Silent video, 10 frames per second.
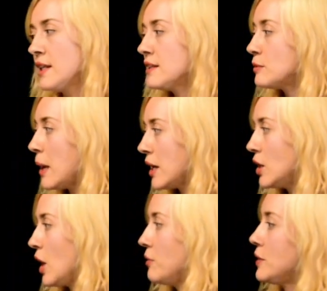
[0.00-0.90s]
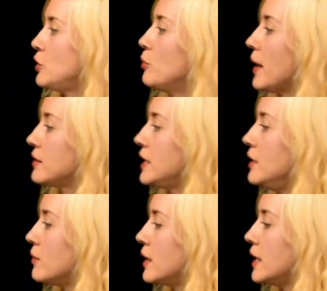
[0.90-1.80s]
This model of the cube
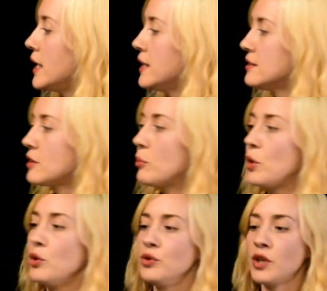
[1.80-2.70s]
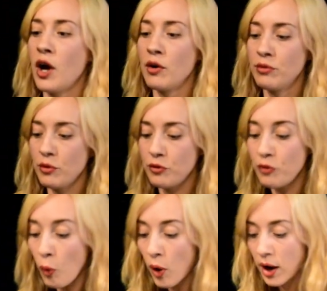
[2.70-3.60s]
octahedron is composed of
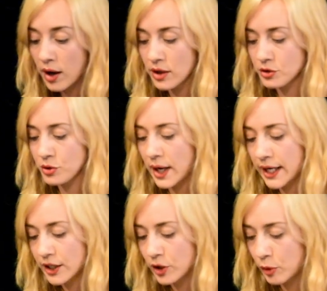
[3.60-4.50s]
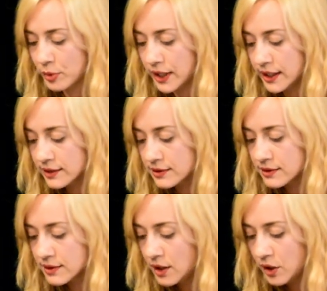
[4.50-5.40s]
4 triangular planes.